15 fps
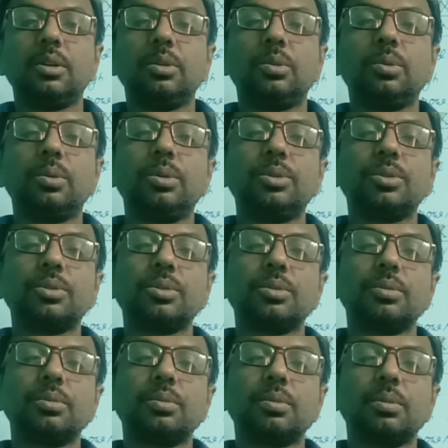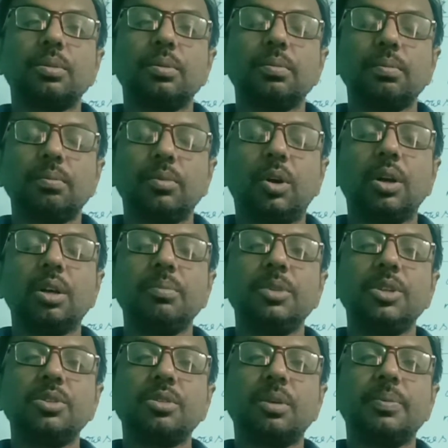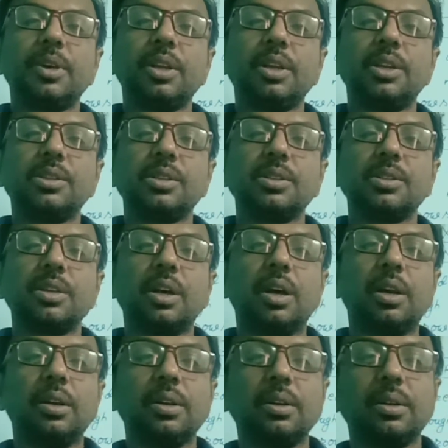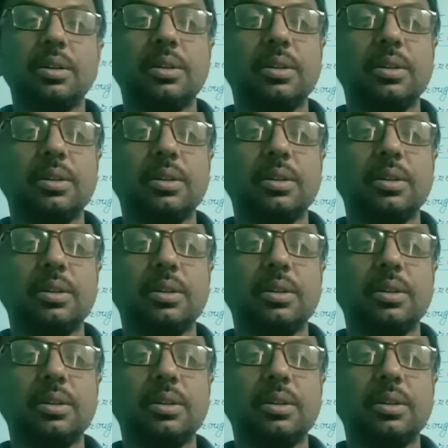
Those modern means of irrigations are